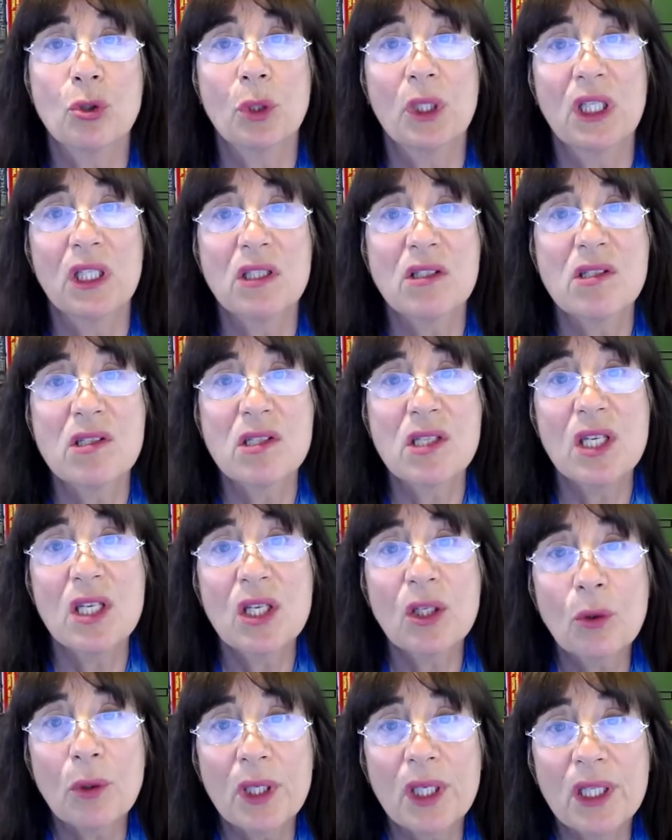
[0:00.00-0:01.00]
in
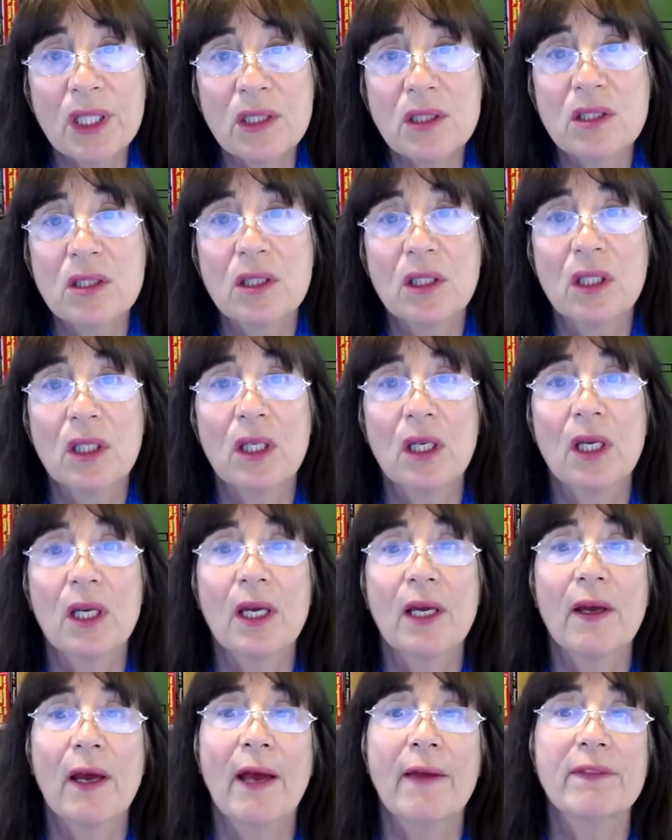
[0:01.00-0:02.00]
secret,
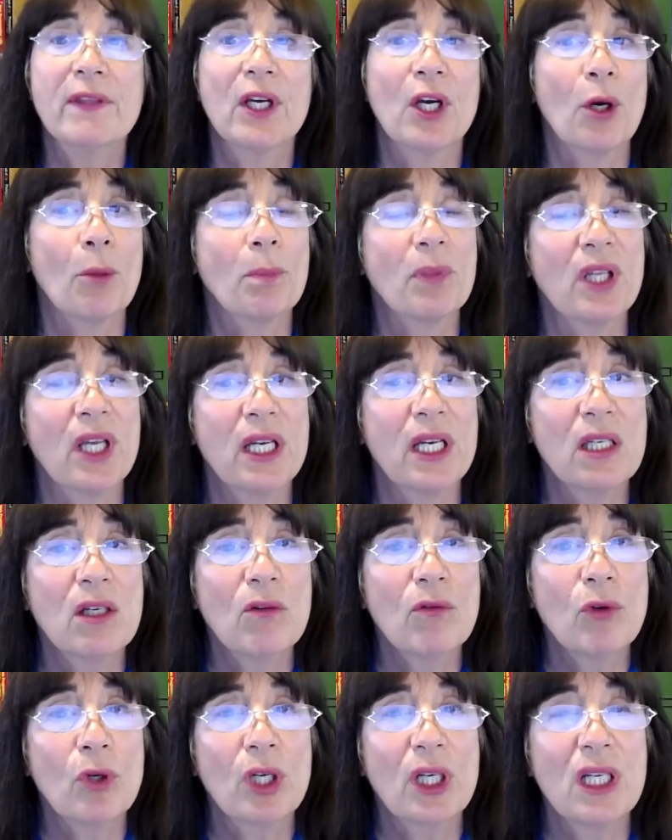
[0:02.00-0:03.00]
and there are plenty of
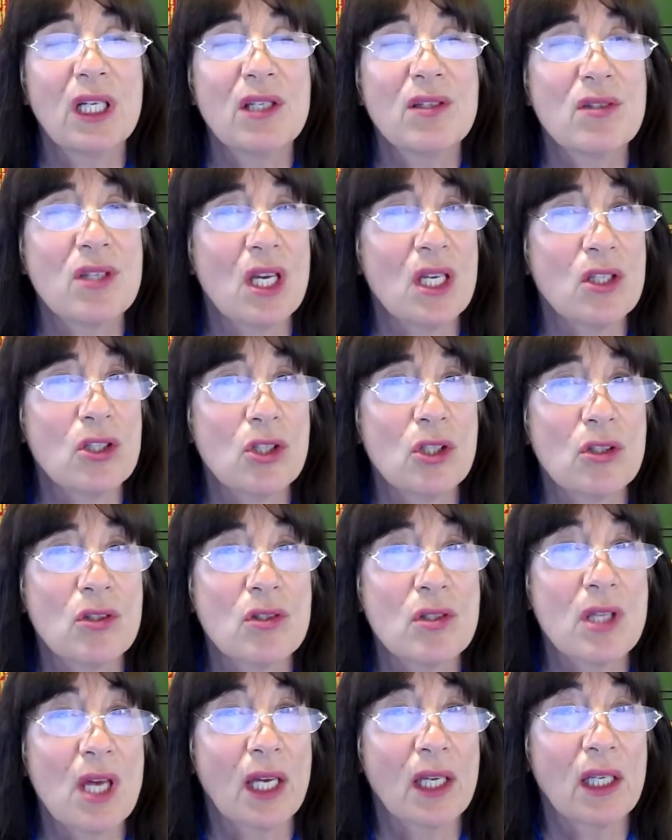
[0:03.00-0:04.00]

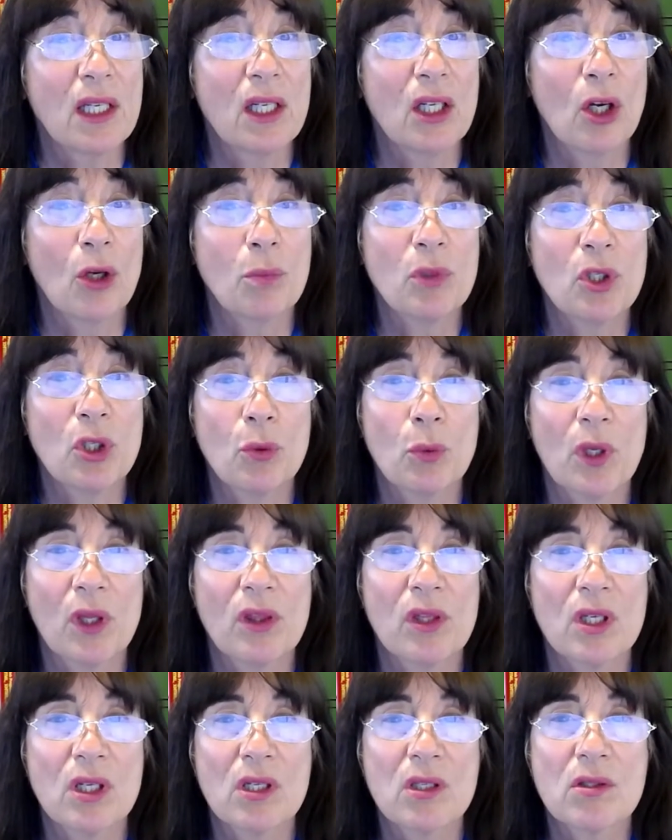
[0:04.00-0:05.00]
organizations that can help you with
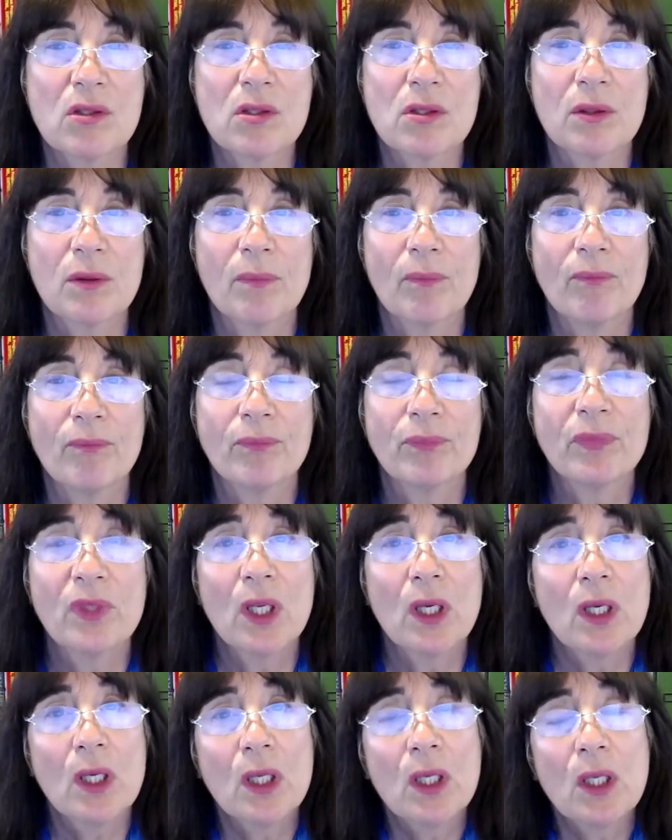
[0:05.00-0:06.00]
this.
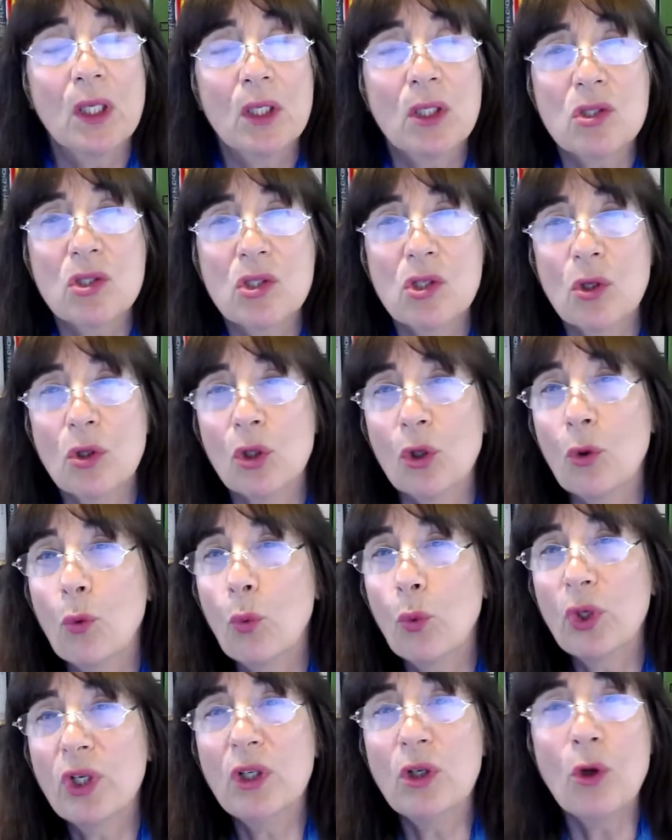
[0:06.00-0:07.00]
So, the
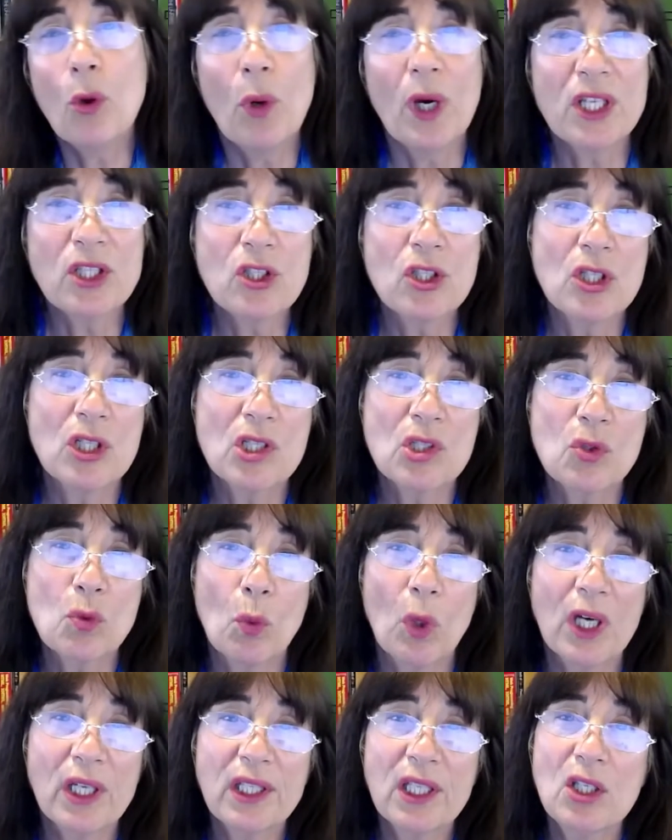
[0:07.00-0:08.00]
real question is
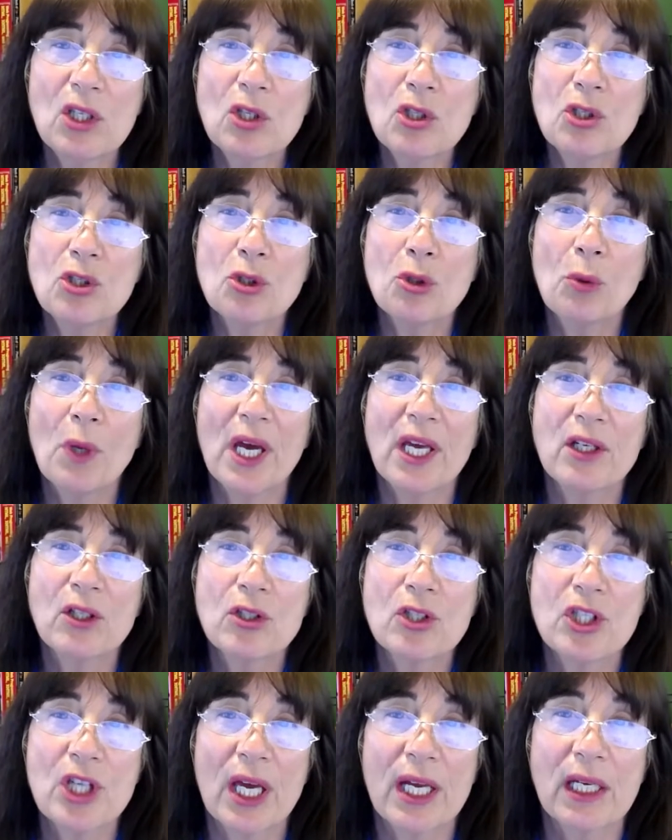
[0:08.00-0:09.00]
what can you do
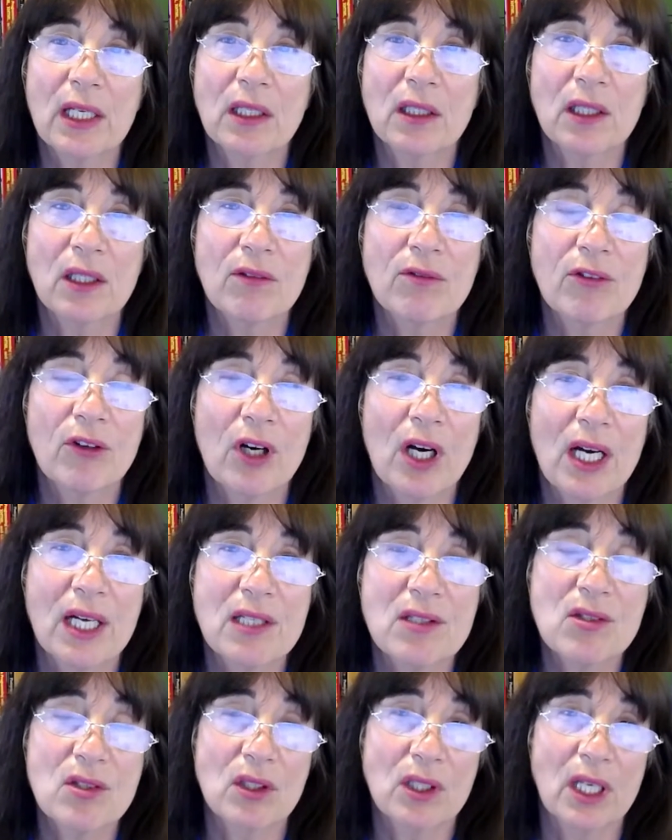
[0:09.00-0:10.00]
energetically for
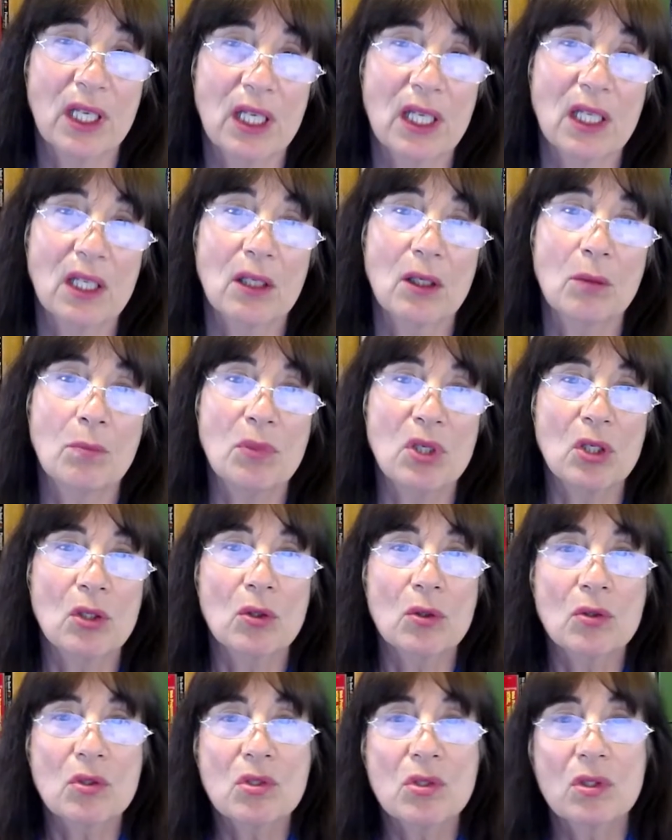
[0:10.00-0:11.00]
isolating
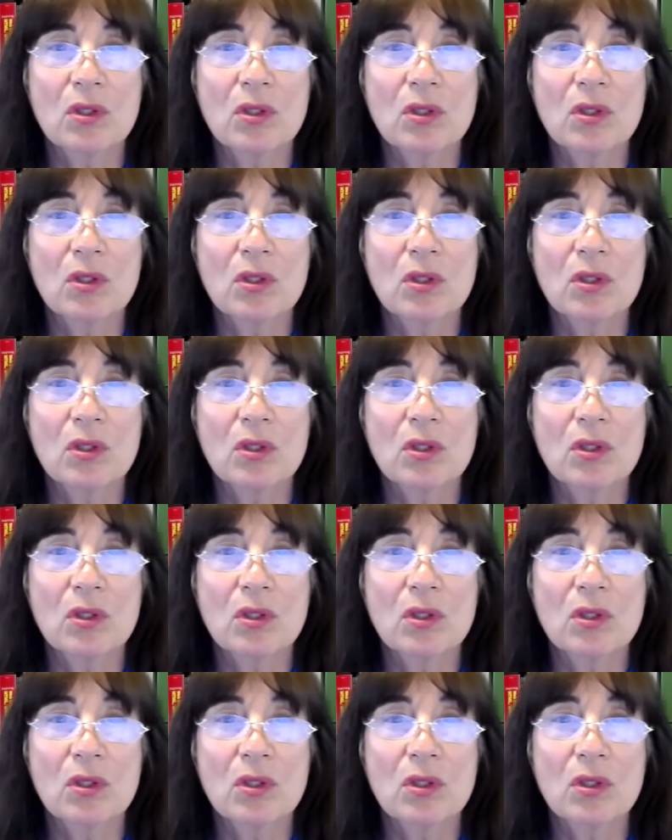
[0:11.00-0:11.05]
abuse?